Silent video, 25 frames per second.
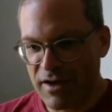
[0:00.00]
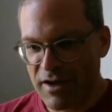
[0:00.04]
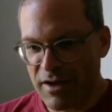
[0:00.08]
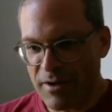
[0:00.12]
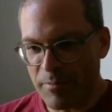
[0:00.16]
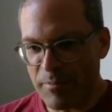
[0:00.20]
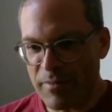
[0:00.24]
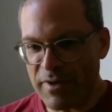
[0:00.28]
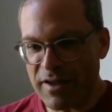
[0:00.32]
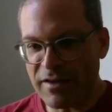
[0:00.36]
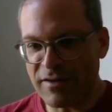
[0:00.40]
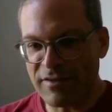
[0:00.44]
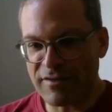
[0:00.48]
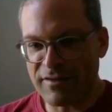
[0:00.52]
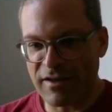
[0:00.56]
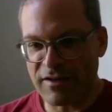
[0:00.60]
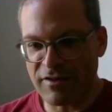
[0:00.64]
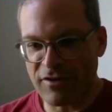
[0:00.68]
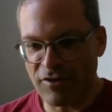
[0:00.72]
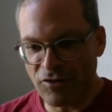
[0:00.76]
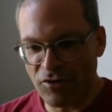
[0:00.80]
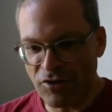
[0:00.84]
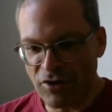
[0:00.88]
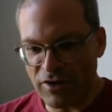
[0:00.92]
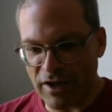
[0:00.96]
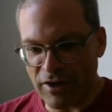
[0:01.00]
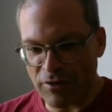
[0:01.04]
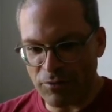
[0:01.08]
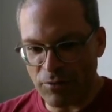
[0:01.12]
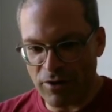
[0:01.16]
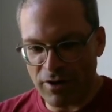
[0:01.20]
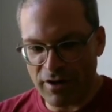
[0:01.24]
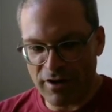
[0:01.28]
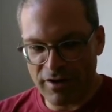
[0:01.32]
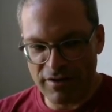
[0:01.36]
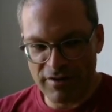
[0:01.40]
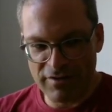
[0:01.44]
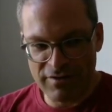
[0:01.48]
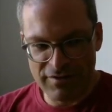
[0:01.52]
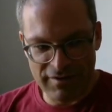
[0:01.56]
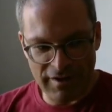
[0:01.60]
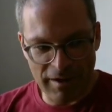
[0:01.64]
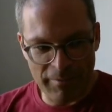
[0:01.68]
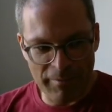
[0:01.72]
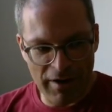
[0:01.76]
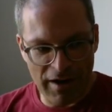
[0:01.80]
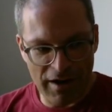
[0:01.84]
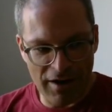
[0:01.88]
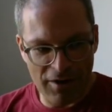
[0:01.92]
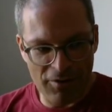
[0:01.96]
means that the neural network
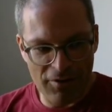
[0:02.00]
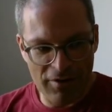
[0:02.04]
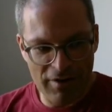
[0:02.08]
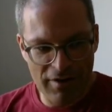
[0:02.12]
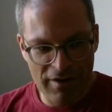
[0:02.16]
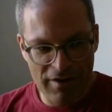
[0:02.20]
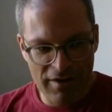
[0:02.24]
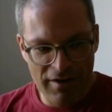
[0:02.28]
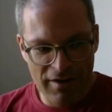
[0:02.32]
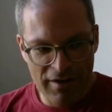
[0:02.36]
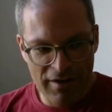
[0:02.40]
somehow